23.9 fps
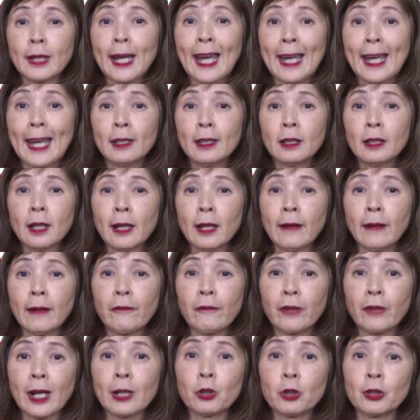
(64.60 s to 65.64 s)
hate and
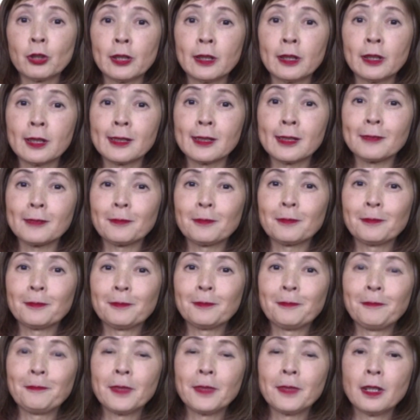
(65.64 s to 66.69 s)
violence.
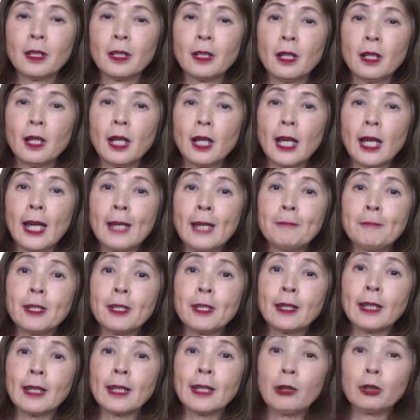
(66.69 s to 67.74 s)
APA
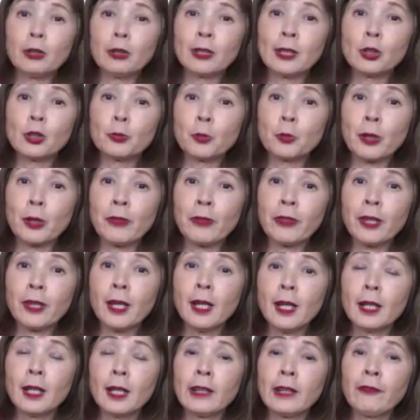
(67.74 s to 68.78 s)
Heritage Month
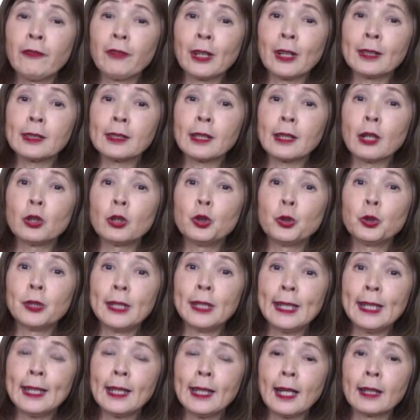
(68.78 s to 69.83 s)
give us a
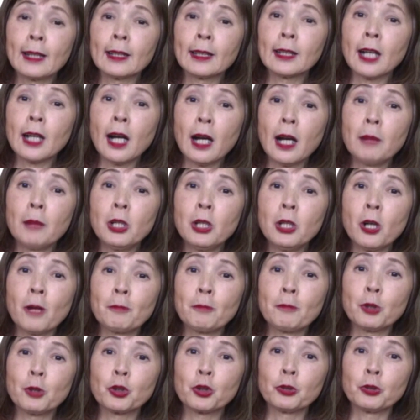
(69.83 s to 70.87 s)
unique and timely
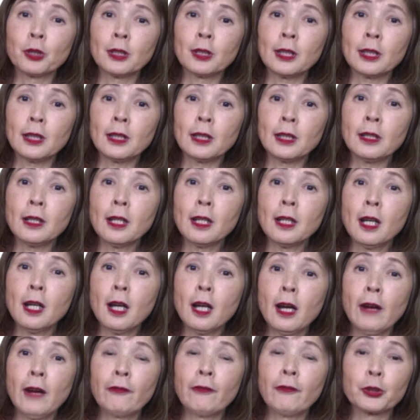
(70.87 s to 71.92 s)
opportunity
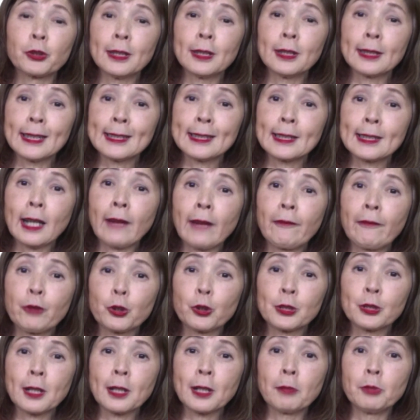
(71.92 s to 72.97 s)
for this diverse
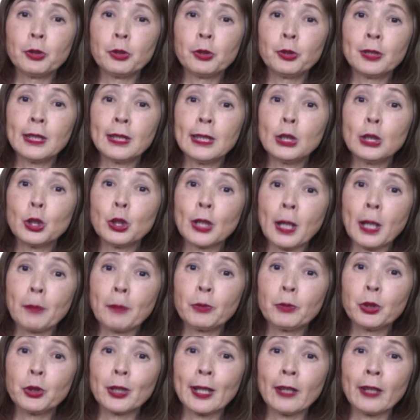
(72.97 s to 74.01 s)
community to come
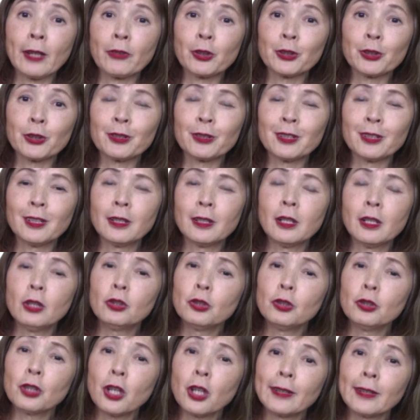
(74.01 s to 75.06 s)
together, to
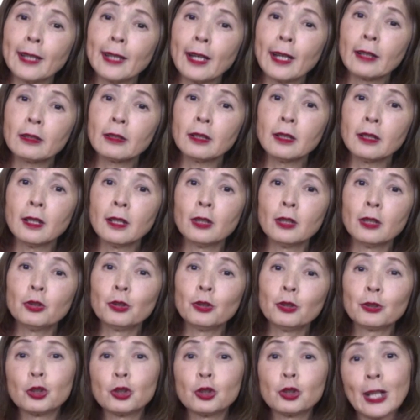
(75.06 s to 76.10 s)
connect, to
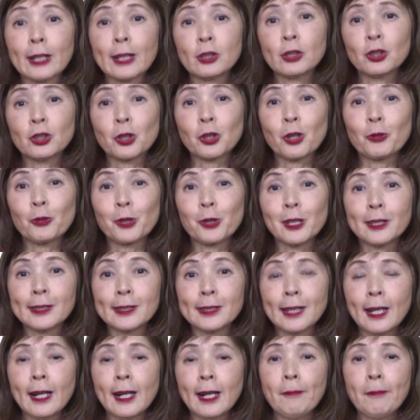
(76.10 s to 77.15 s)
share stories,
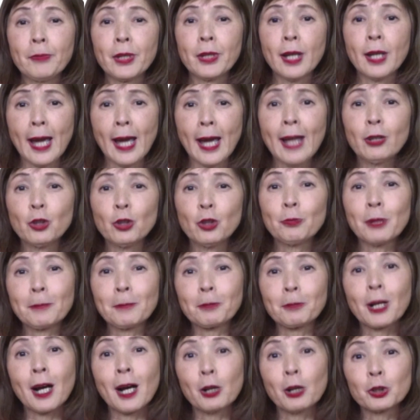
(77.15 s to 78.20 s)
and to be
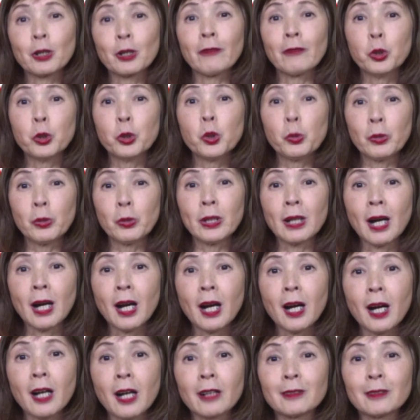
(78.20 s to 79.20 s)
proud of who we are.